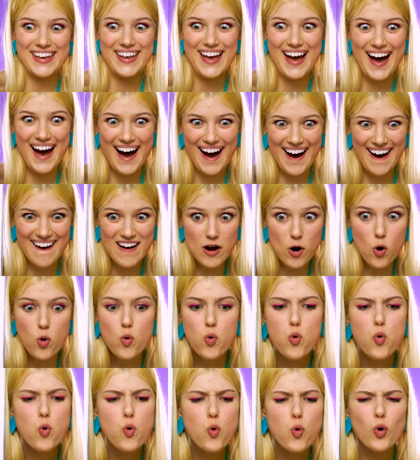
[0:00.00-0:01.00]
This girl
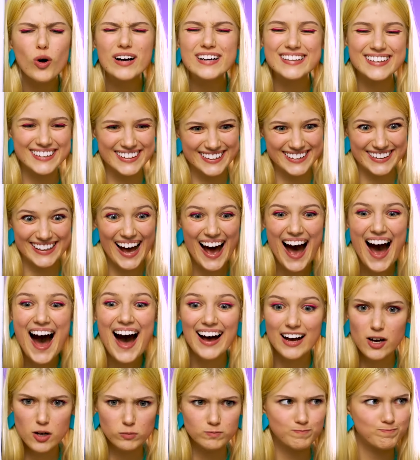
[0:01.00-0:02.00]
is not giving up
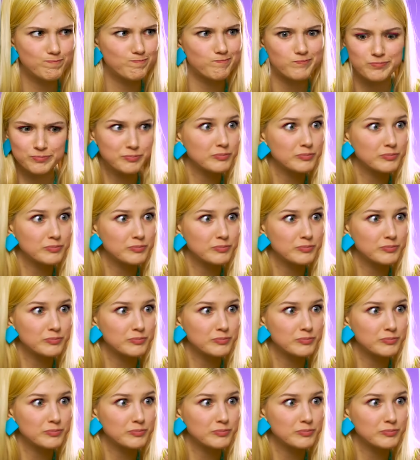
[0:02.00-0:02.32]
on love.